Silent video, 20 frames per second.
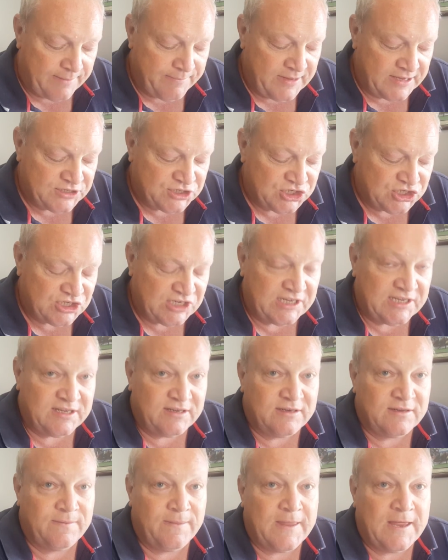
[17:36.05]
His
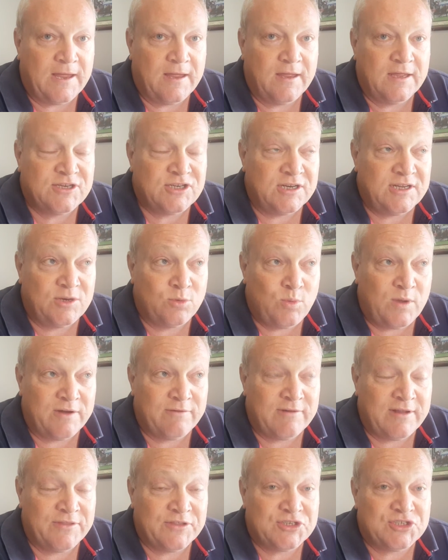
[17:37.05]
second he's only had 1
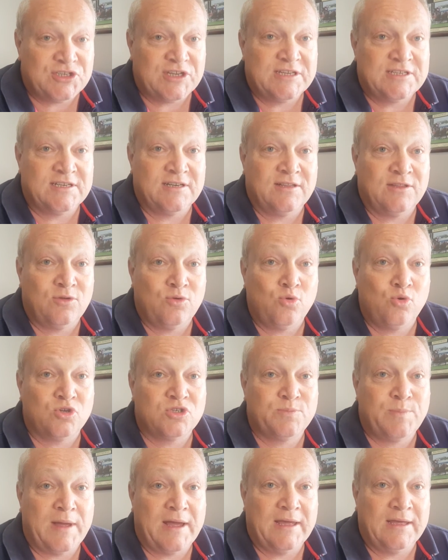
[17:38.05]
run this season in the
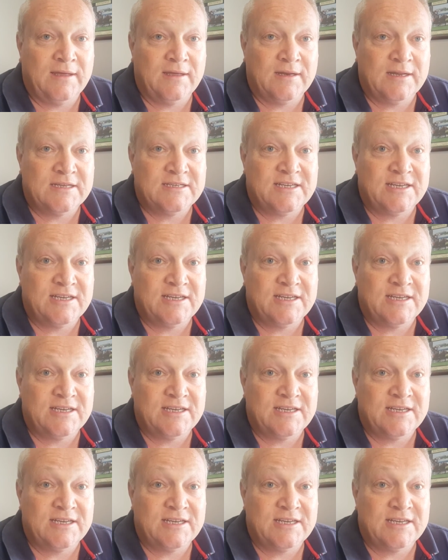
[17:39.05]
Hawke's Bay Guineas,